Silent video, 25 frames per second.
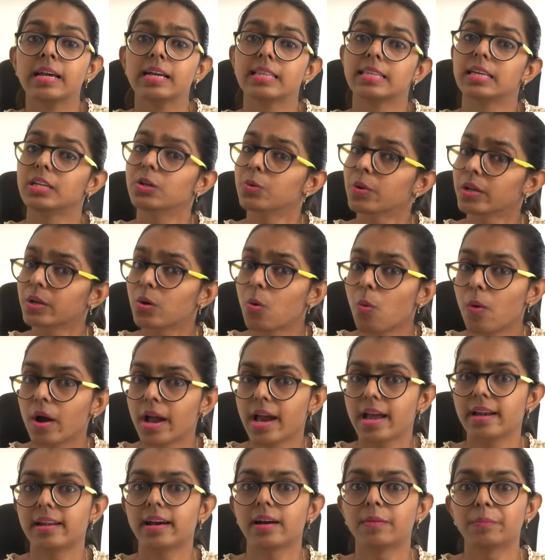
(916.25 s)
then you can go
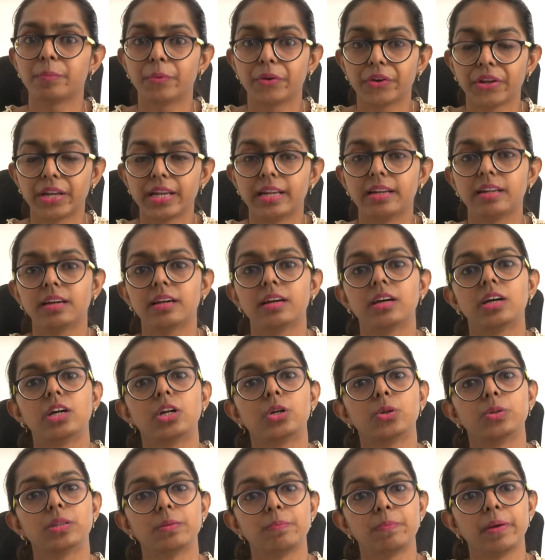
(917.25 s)
ahead, upgrade
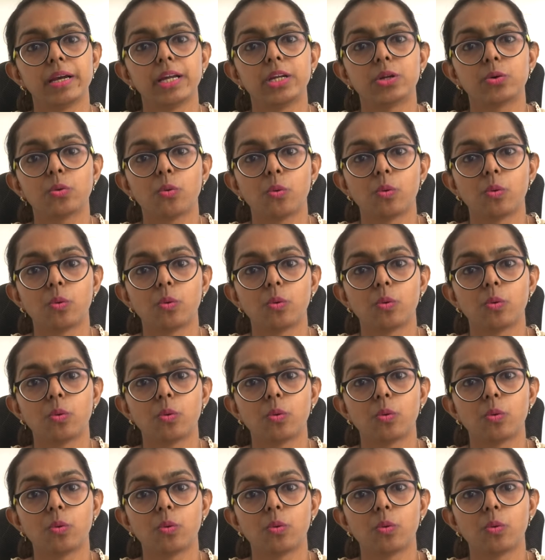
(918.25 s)
the paid